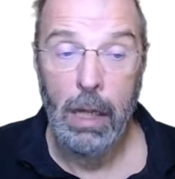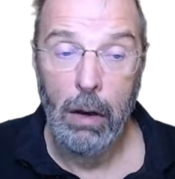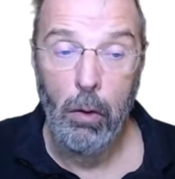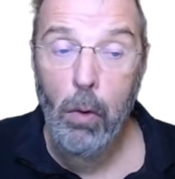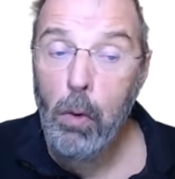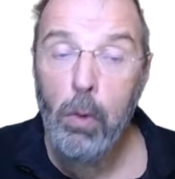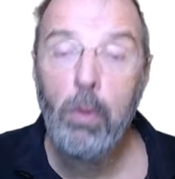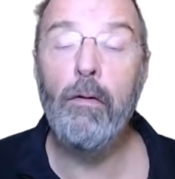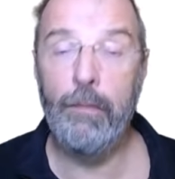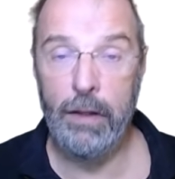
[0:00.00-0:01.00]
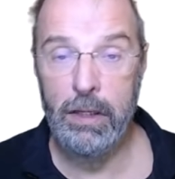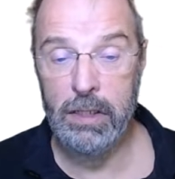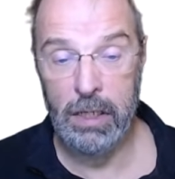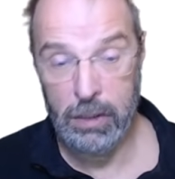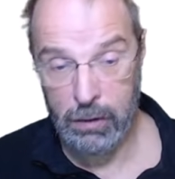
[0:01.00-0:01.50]
All of this
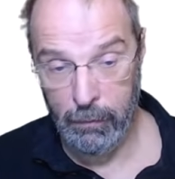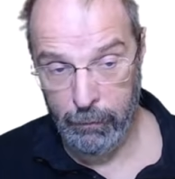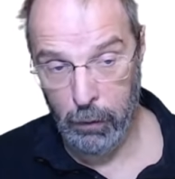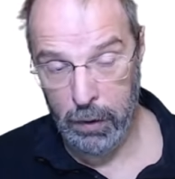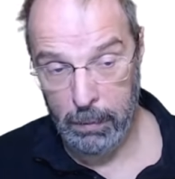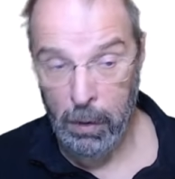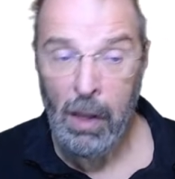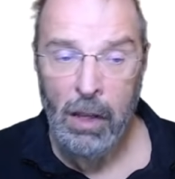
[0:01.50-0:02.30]
is avoidable.